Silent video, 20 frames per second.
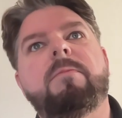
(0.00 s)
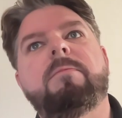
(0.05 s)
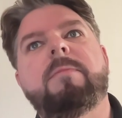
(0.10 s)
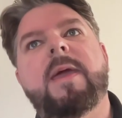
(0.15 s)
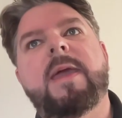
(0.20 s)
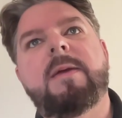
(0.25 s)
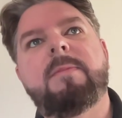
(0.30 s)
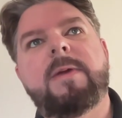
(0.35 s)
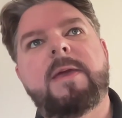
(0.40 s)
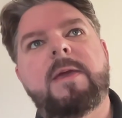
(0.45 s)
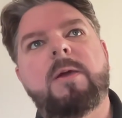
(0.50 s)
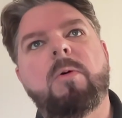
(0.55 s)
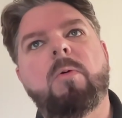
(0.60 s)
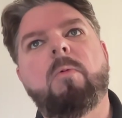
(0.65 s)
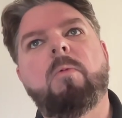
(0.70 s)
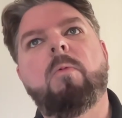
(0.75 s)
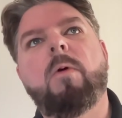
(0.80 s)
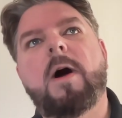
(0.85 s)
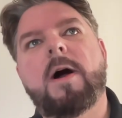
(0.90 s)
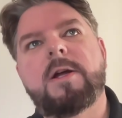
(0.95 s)
maybe
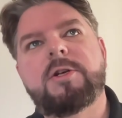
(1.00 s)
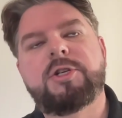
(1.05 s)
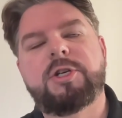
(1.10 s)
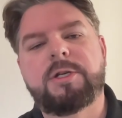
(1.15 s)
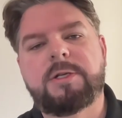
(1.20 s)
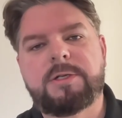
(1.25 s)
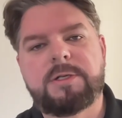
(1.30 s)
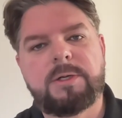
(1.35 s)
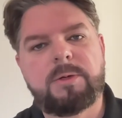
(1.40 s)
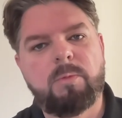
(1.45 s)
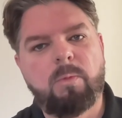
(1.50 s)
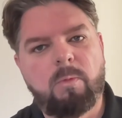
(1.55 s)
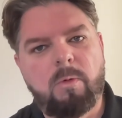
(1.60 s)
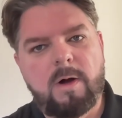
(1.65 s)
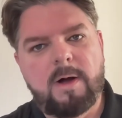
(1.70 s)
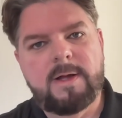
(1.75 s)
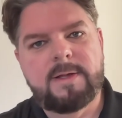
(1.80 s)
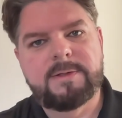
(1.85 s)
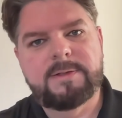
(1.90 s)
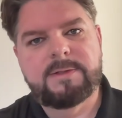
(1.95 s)
Washington
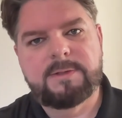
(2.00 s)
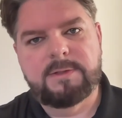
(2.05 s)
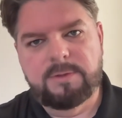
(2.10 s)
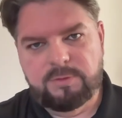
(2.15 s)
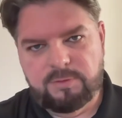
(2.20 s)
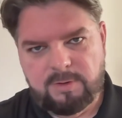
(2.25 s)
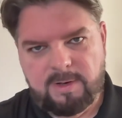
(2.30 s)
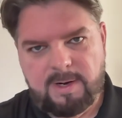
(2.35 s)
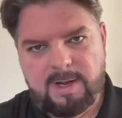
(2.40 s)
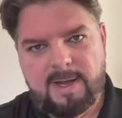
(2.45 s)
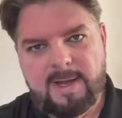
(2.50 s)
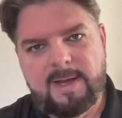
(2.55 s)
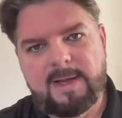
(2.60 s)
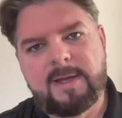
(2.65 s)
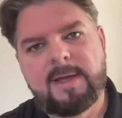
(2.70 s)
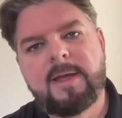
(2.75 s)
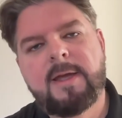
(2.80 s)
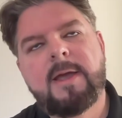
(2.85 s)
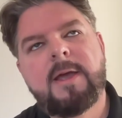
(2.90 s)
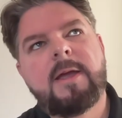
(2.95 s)
wants to try
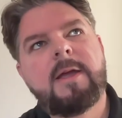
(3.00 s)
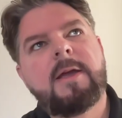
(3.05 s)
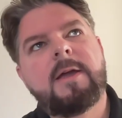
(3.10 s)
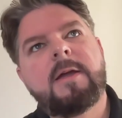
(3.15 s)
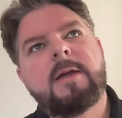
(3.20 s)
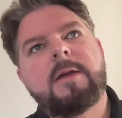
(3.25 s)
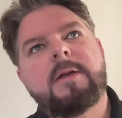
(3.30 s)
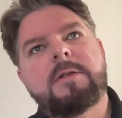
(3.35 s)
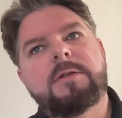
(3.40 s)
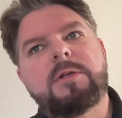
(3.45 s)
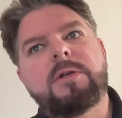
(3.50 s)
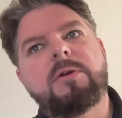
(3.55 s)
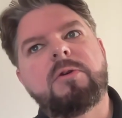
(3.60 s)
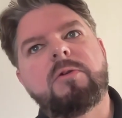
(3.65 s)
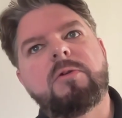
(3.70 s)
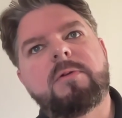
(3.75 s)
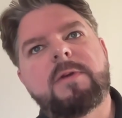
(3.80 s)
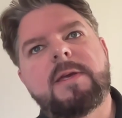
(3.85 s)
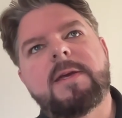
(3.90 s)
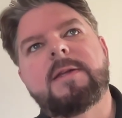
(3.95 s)

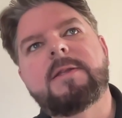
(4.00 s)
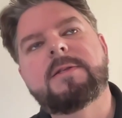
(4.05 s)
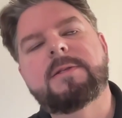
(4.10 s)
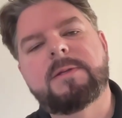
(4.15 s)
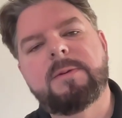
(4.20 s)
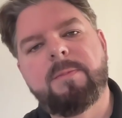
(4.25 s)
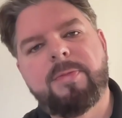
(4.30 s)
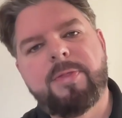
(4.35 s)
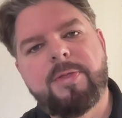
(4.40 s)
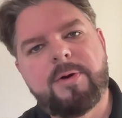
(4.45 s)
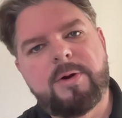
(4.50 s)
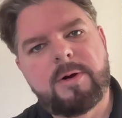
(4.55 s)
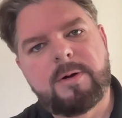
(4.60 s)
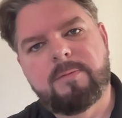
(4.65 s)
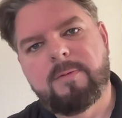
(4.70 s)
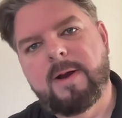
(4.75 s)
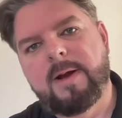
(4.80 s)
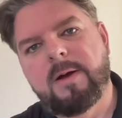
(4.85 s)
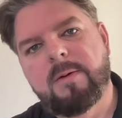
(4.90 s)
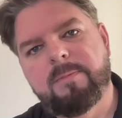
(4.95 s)
to get some
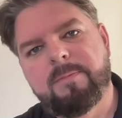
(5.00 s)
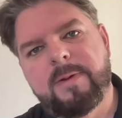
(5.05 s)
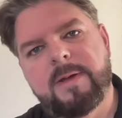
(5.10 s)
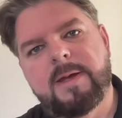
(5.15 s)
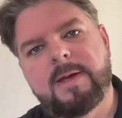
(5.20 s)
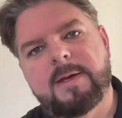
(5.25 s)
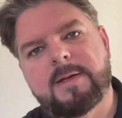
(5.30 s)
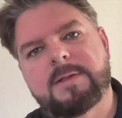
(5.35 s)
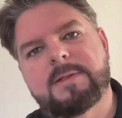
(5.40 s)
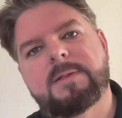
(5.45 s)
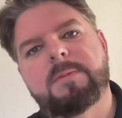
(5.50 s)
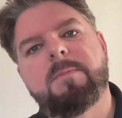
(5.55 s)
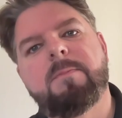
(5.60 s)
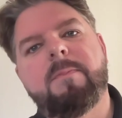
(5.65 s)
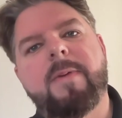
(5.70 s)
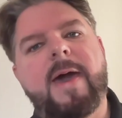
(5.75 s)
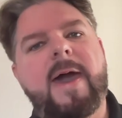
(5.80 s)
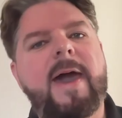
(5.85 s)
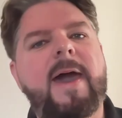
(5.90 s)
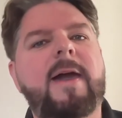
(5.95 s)
third-round picks
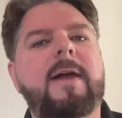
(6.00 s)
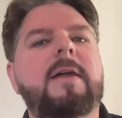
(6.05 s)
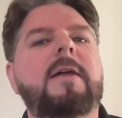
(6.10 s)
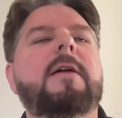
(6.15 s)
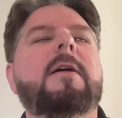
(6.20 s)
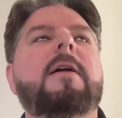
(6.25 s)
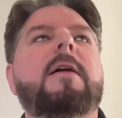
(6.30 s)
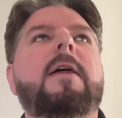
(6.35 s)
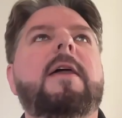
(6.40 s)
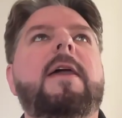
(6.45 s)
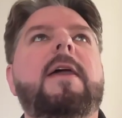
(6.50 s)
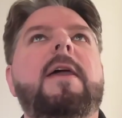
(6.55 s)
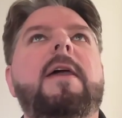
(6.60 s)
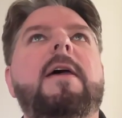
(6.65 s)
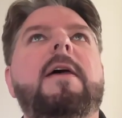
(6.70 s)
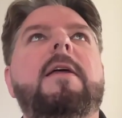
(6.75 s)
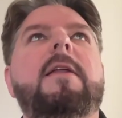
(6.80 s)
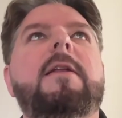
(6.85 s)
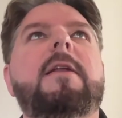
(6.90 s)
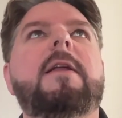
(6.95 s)
back,
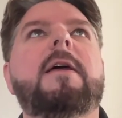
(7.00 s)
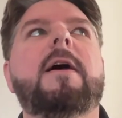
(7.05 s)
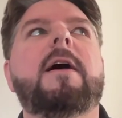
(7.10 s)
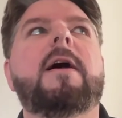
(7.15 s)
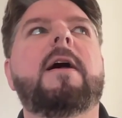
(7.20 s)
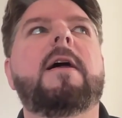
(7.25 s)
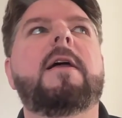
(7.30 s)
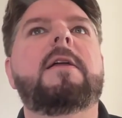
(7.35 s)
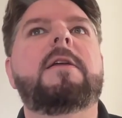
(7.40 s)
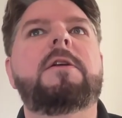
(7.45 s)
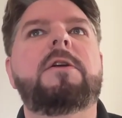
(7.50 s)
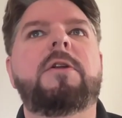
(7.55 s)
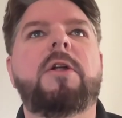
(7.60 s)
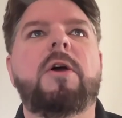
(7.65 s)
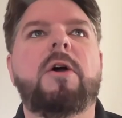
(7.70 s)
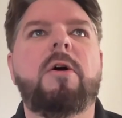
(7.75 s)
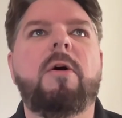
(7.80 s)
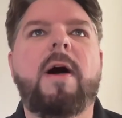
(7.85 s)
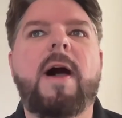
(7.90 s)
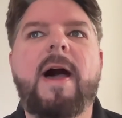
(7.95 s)
and you
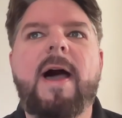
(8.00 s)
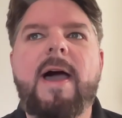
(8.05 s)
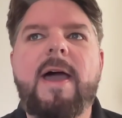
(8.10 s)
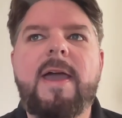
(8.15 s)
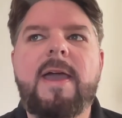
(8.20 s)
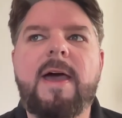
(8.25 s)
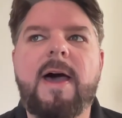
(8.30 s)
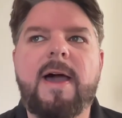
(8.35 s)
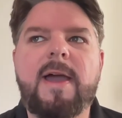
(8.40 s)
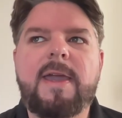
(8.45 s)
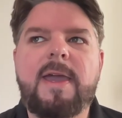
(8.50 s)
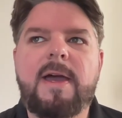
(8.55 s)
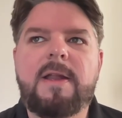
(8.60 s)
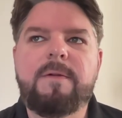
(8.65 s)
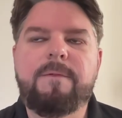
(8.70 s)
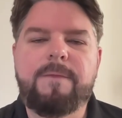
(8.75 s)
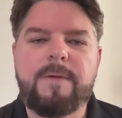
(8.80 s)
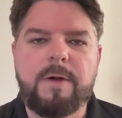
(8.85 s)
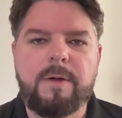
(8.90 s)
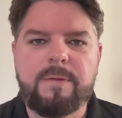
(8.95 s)
know, I kind
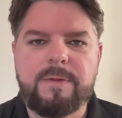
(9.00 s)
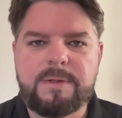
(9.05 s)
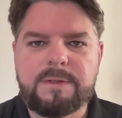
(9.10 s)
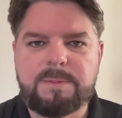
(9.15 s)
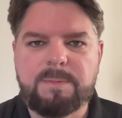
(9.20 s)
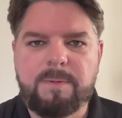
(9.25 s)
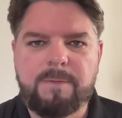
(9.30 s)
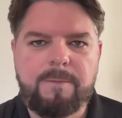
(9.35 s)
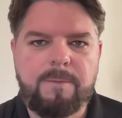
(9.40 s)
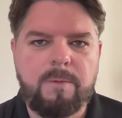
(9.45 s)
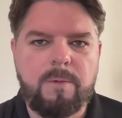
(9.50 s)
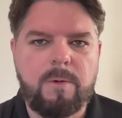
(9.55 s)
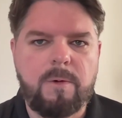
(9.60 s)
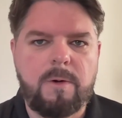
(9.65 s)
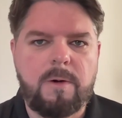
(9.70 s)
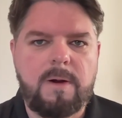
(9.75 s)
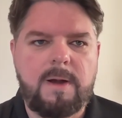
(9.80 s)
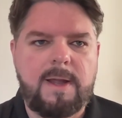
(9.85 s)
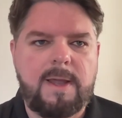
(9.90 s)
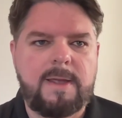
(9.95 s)
of felt this
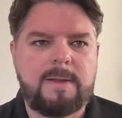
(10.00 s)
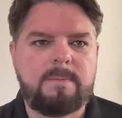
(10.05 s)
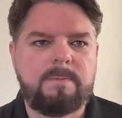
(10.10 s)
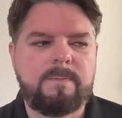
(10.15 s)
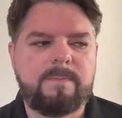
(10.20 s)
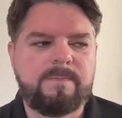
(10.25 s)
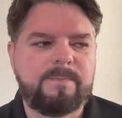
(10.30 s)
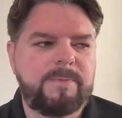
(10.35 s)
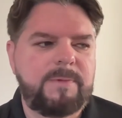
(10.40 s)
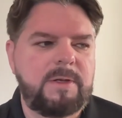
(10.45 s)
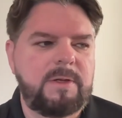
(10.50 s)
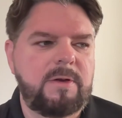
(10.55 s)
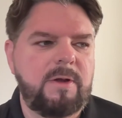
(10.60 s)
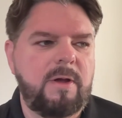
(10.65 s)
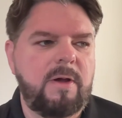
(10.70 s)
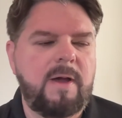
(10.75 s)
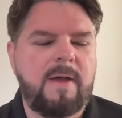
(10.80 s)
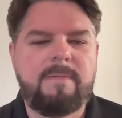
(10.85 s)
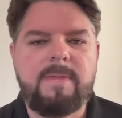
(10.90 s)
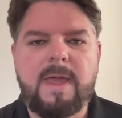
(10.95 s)
before, and you
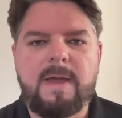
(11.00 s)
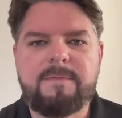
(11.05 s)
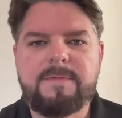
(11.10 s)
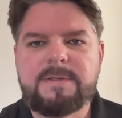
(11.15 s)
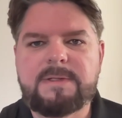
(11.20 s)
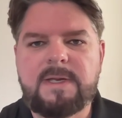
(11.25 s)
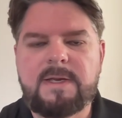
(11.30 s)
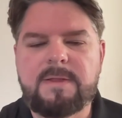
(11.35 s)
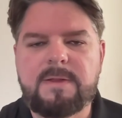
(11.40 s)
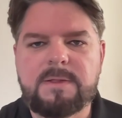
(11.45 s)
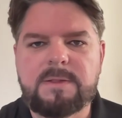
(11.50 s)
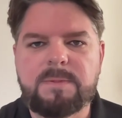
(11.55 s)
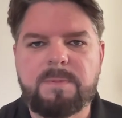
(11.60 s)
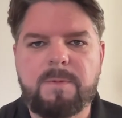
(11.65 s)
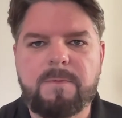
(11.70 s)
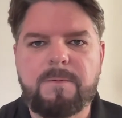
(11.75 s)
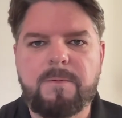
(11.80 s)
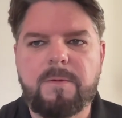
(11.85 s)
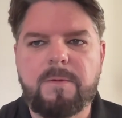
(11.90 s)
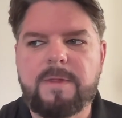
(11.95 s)
know, I've said this
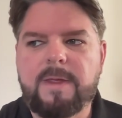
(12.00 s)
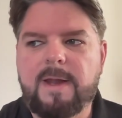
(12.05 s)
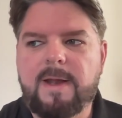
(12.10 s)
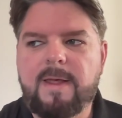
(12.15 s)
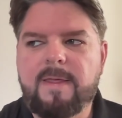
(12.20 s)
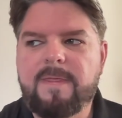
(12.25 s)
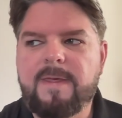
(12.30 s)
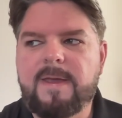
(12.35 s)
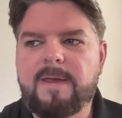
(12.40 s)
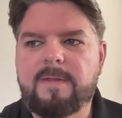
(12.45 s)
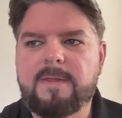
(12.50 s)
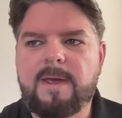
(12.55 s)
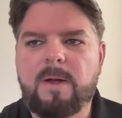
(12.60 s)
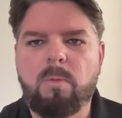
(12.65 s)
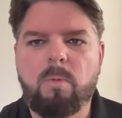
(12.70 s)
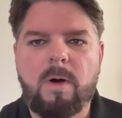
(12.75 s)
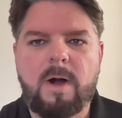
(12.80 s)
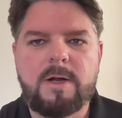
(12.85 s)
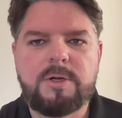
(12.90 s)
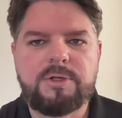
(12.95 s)
before, that I think that
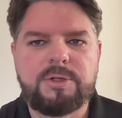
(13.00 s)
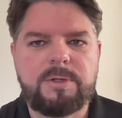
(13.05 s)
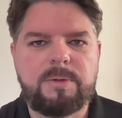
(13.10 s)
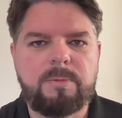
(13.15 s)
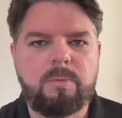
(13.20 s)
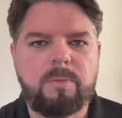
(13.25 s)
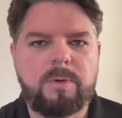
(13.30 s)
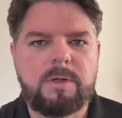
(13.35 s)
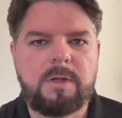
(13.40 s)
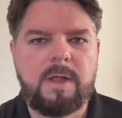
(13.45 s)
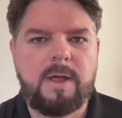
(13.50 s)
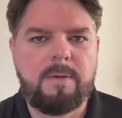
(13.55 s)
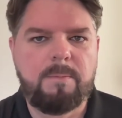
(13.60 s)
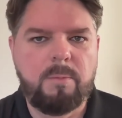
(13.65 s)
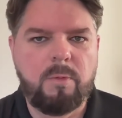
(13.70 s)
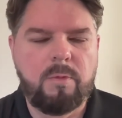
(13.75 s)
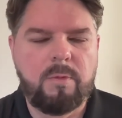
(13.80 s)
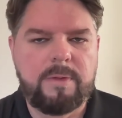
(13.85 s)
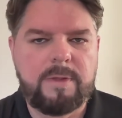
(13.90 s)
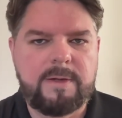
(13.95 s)
Washington would love
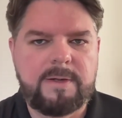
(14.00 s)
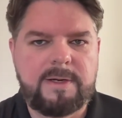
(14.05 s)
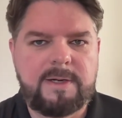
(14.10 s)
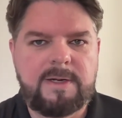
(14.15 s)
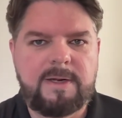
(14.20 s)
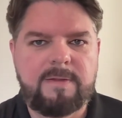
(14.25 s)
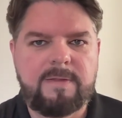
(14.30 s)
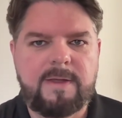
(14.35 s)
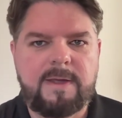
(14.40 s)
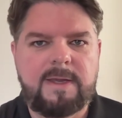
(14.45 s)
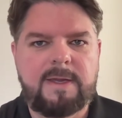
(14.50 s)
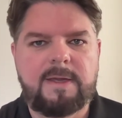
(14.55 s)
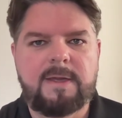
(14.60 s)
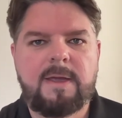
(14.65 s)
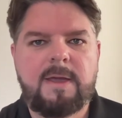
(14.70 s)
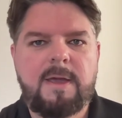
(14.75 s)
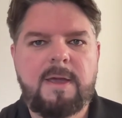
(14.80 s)
more than anything